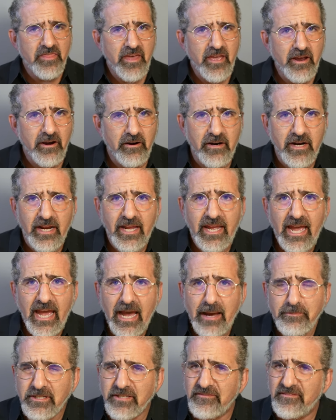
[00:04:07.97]
they are a
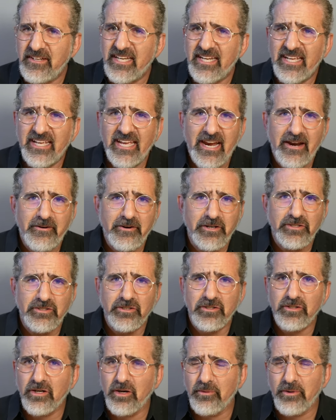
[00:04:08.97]
captivating
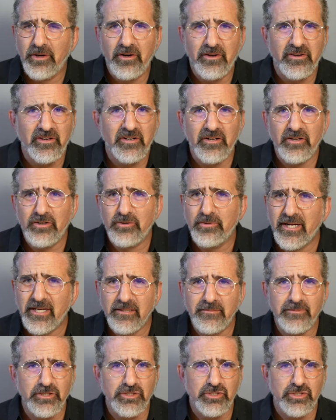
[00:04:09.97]
character going on an
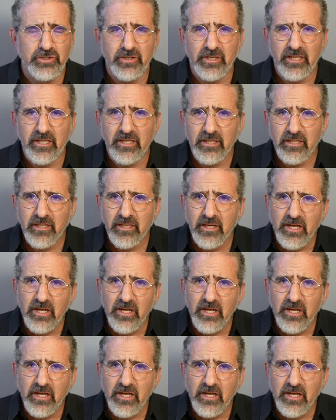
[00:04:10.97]
incredible journey,